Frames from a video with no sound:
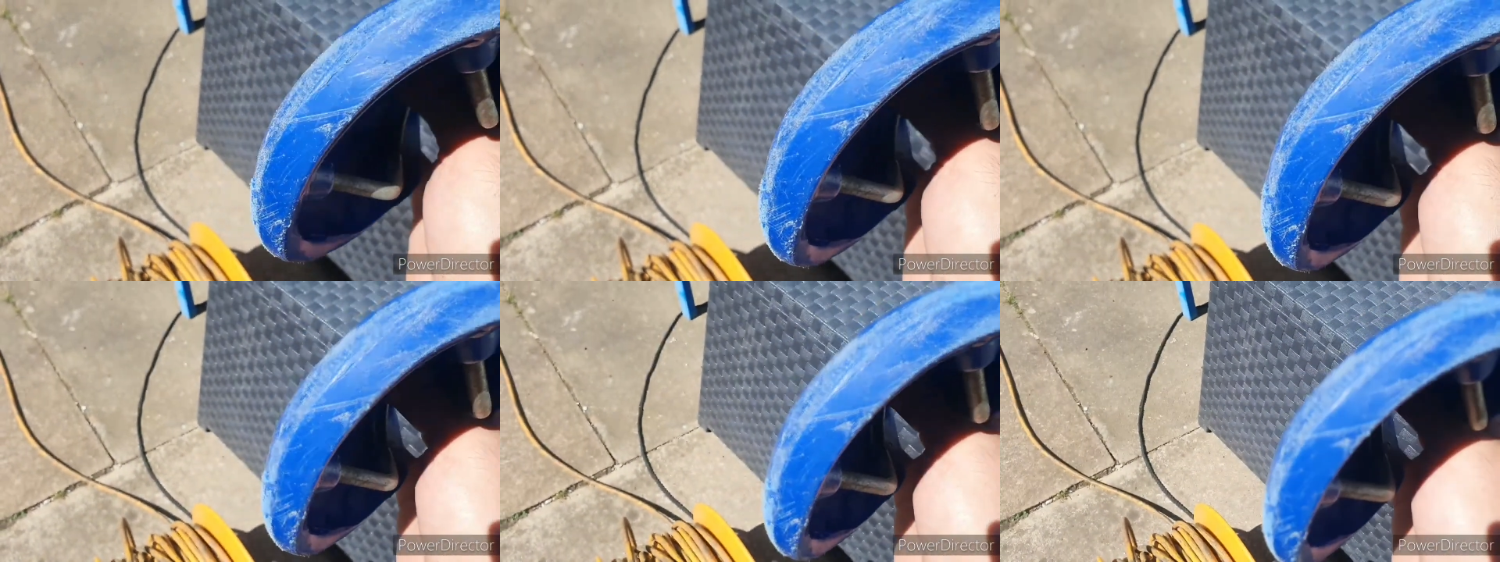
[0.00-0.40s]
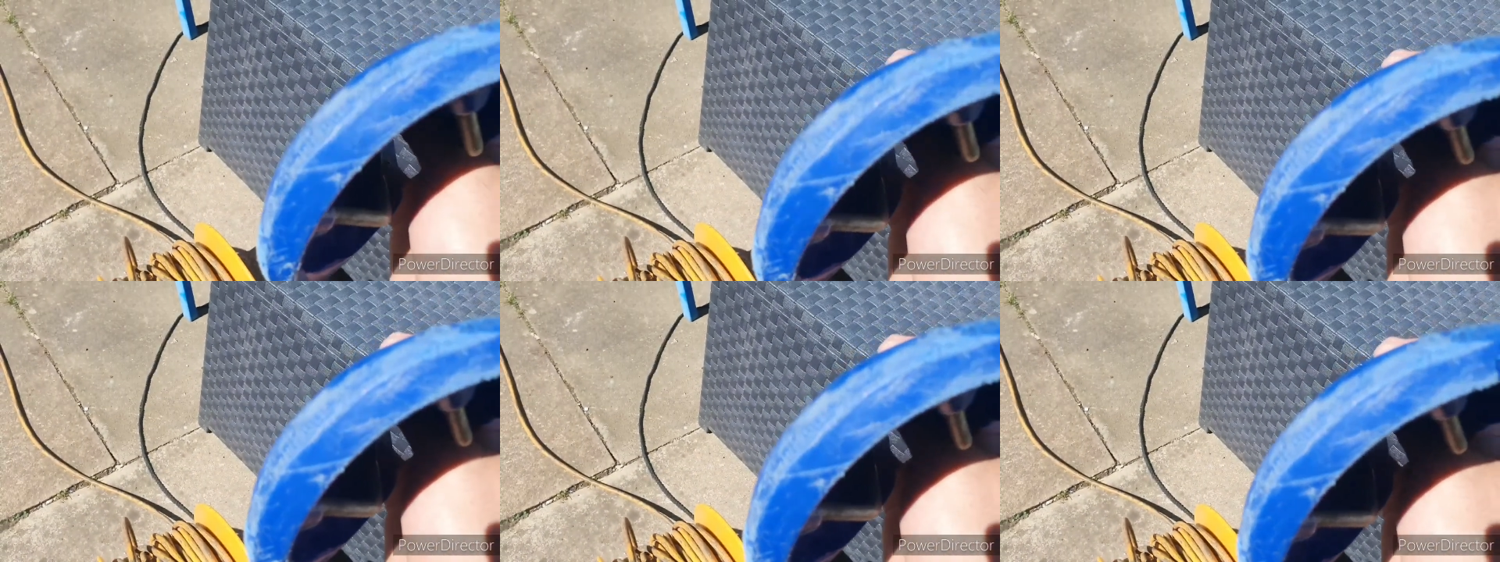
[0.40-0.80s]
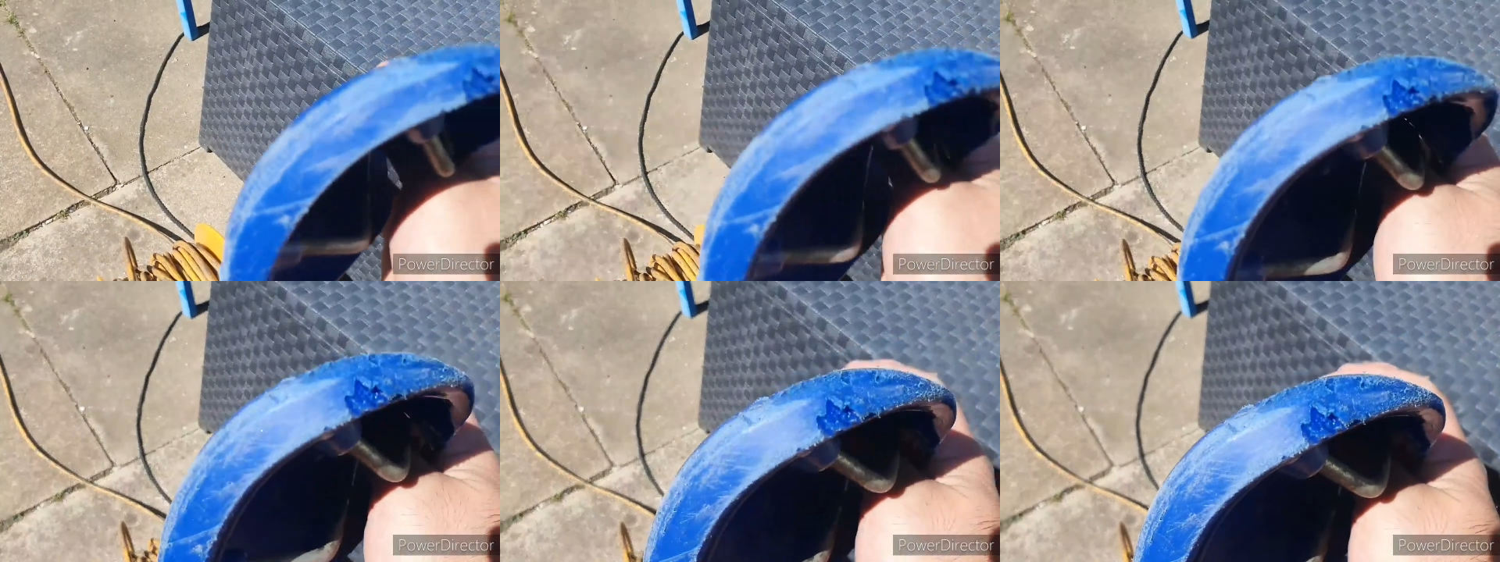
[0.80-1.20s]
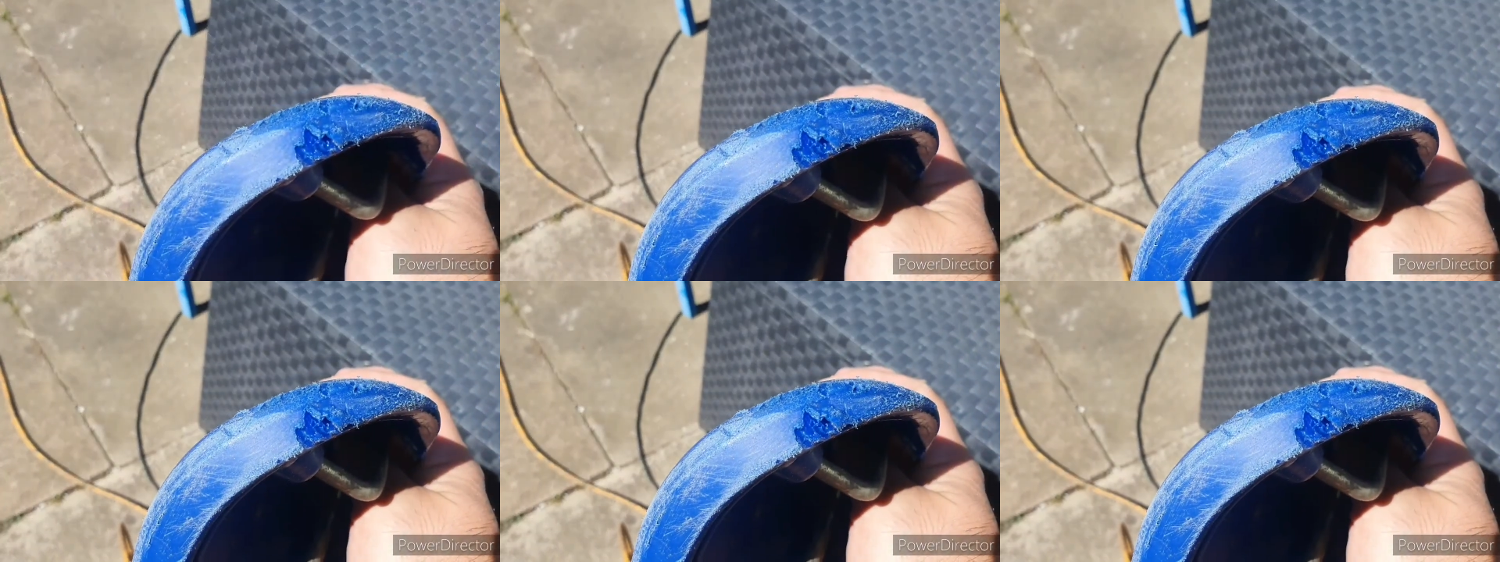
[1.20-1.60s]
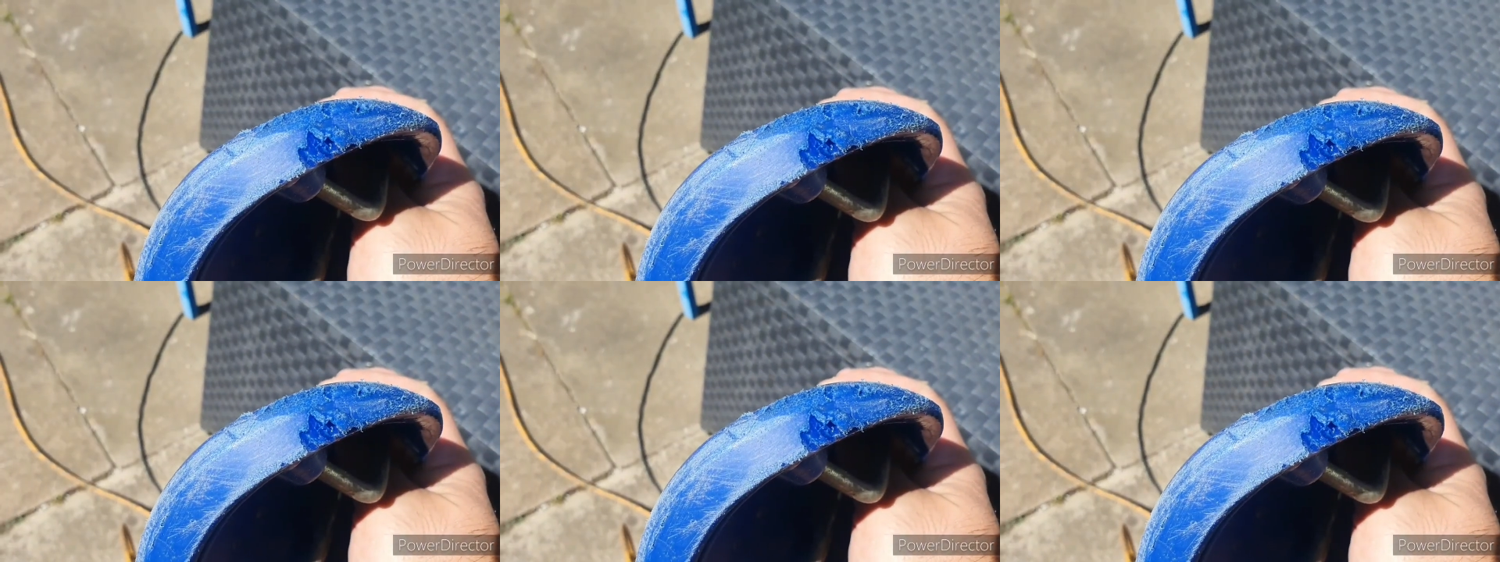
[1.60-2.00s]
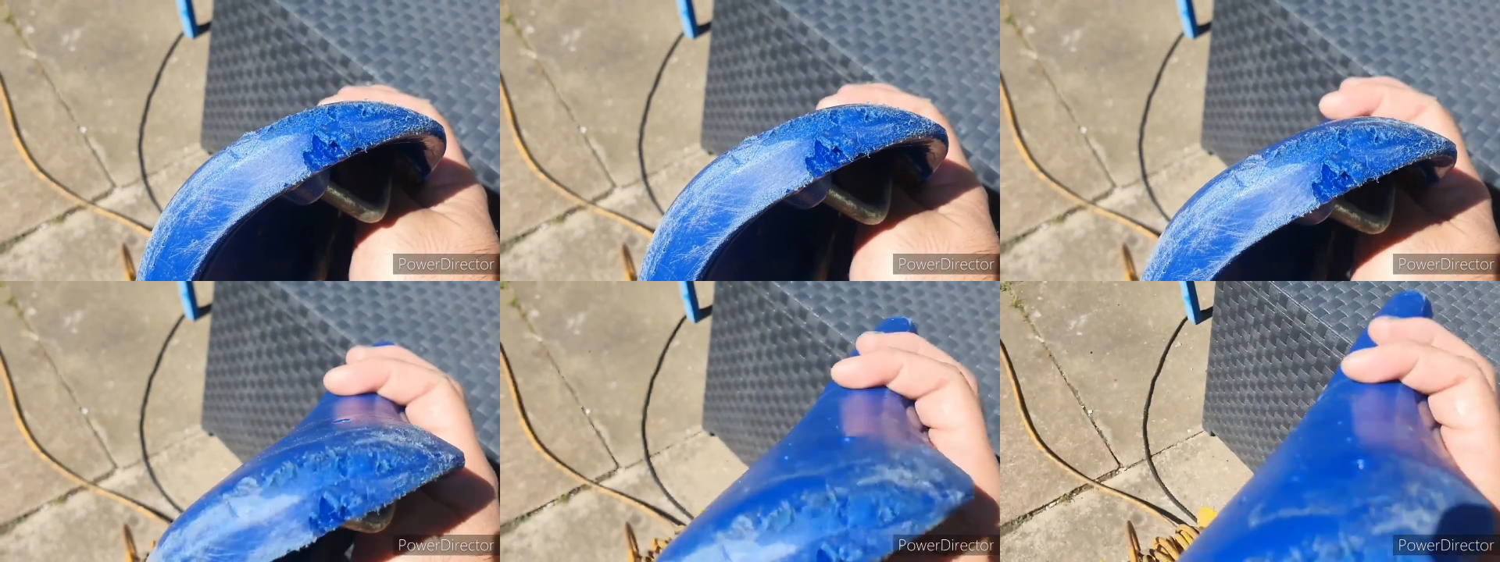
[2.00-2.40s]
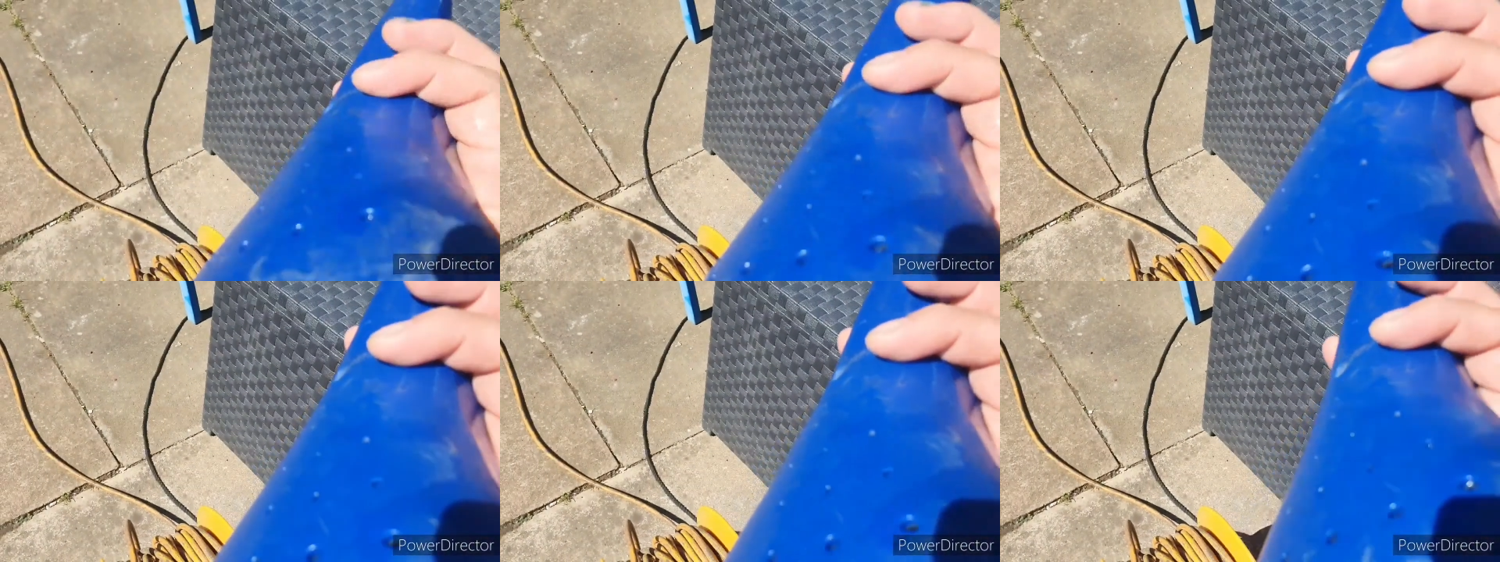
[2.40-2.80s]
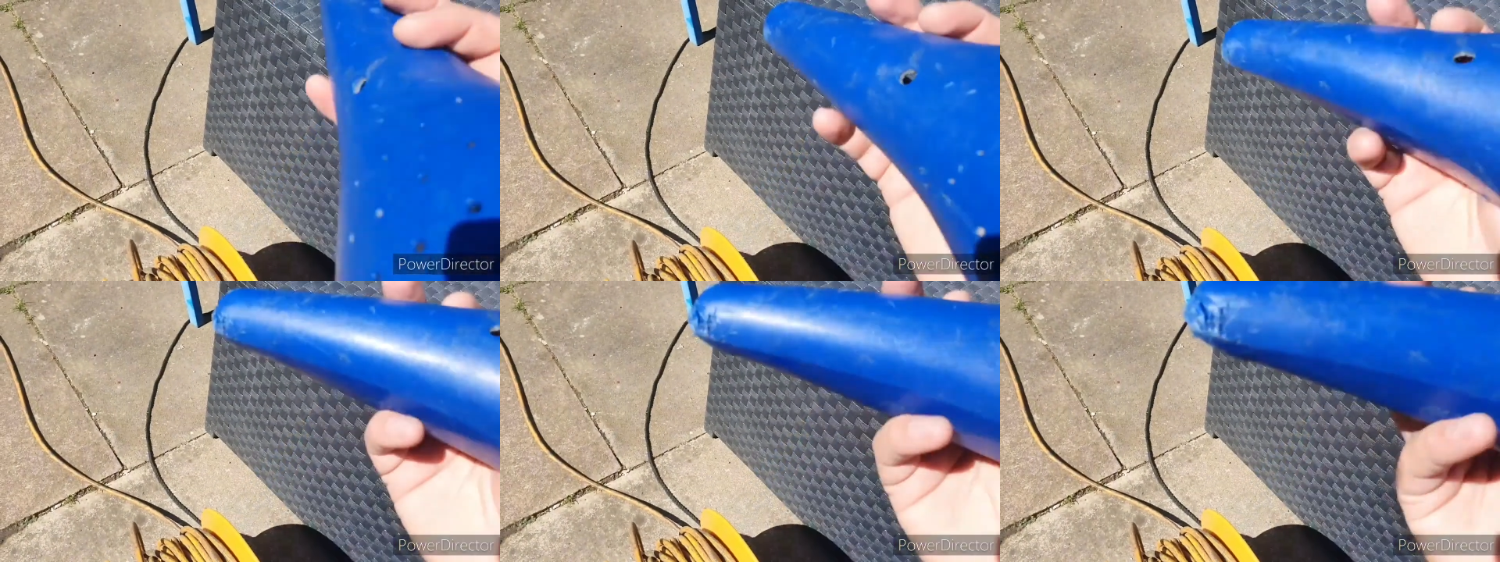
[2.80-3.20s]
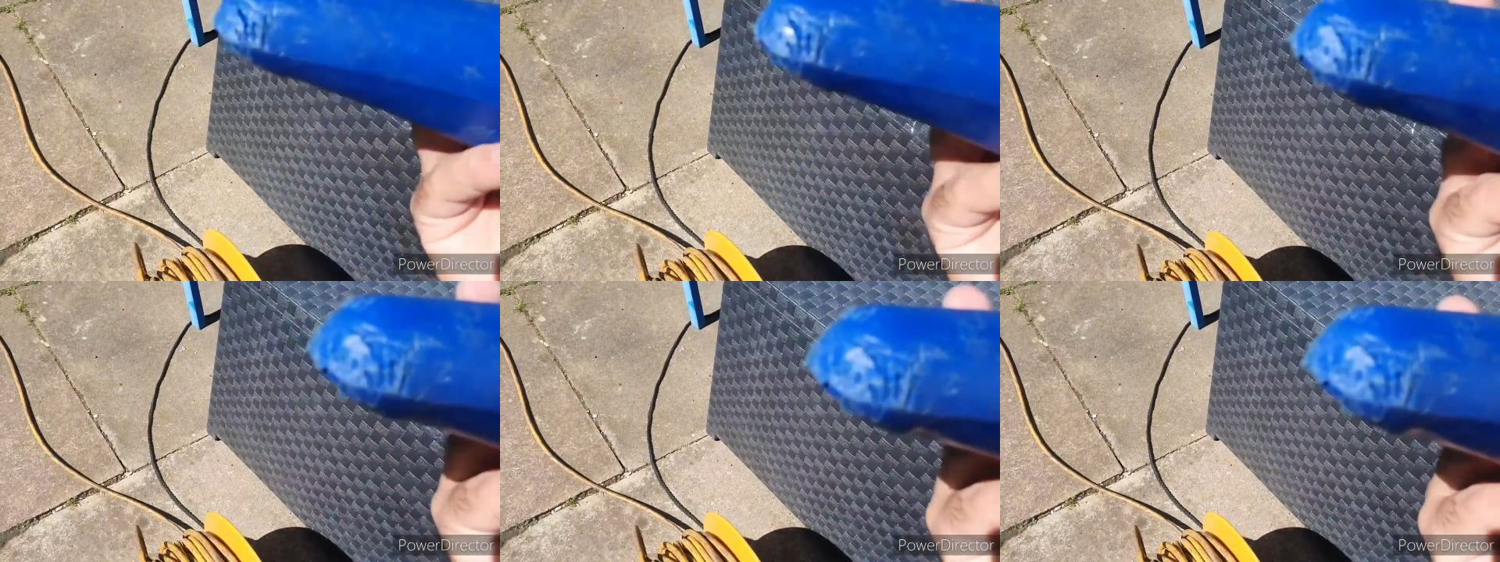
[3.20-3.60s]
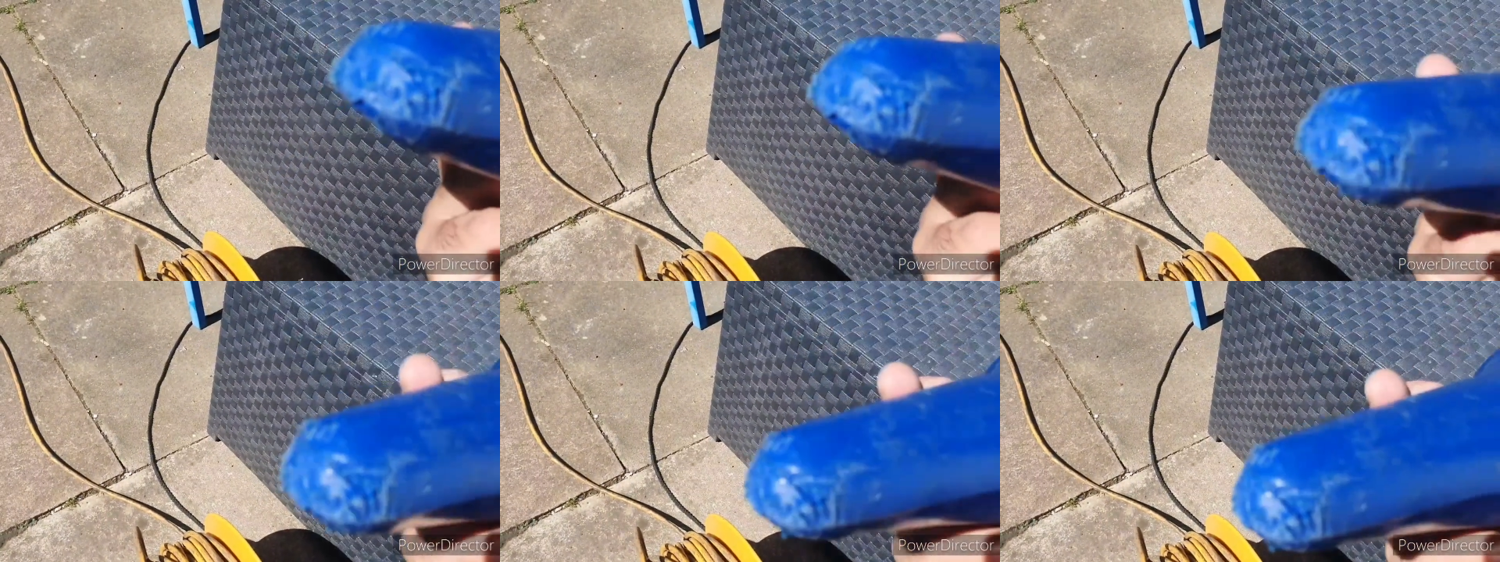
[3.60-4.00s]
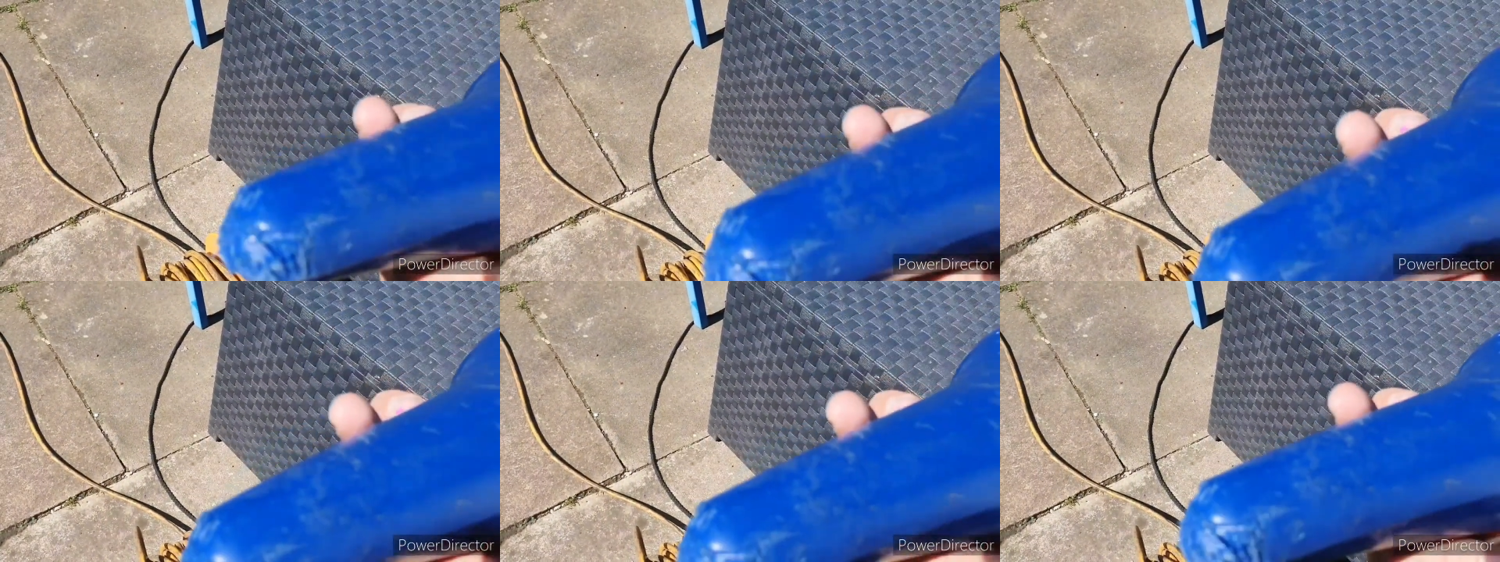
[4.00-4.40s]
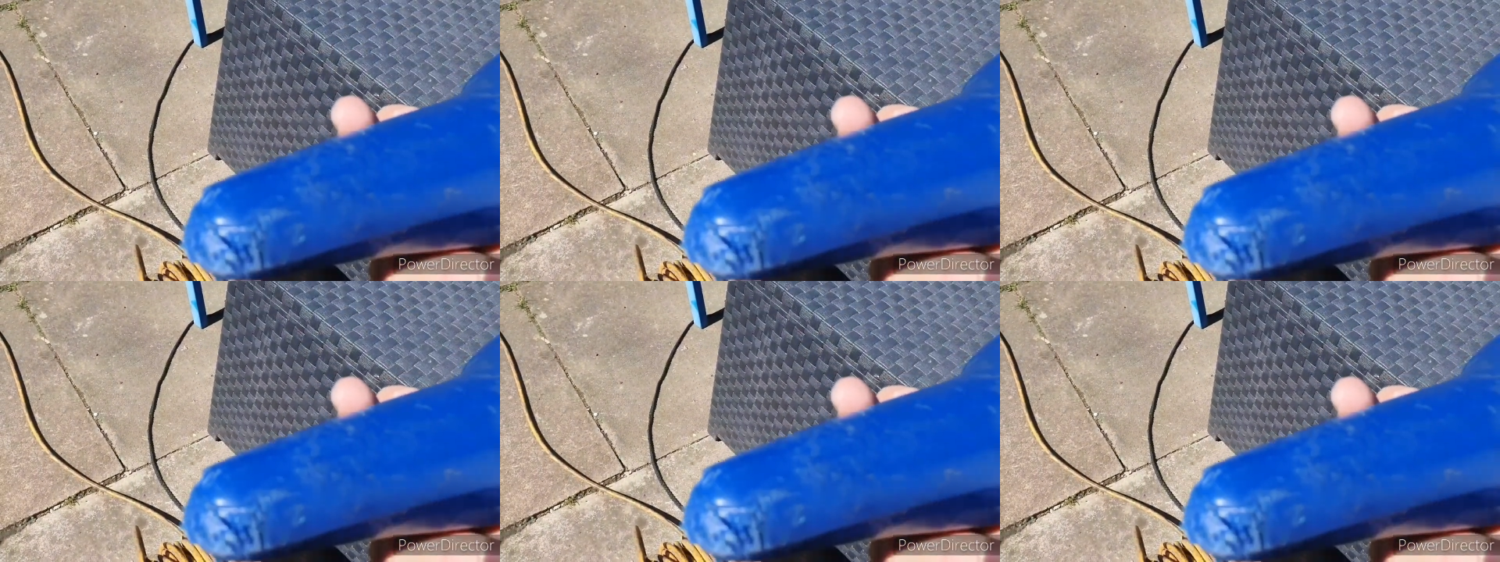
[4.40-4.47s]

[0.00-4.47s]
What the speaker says: No face is visible, so there are no lips to read.